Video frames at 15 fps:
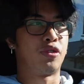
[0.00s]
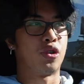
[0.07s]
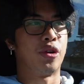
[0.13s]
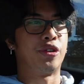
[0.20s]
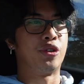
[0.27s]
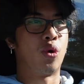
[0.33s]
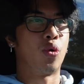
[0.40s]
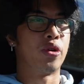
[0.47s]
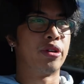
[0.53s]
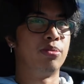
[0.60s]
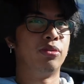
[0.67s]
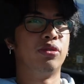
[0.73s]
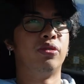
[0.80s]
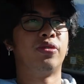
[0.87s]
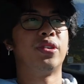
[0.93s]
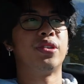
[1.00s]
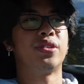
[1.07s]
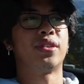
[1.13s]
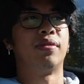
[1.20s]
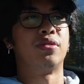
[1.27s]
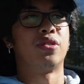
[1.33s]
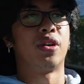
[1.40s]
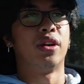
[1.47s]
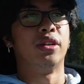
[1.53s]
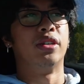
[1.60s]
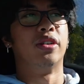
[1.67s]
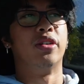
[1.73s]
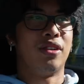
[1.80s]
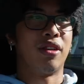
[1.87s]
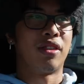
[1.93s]
I've tried gory movies, I've tried,
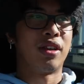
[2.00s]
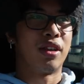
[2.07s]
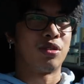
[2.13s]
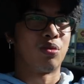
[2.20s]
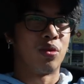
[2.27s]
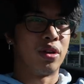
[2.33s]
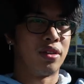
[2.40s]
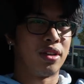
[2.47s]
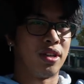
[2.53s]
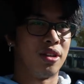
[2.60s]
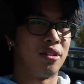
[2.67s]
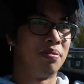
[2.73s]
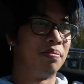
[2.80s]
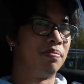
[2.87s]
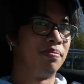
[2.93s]
you know, nothing has really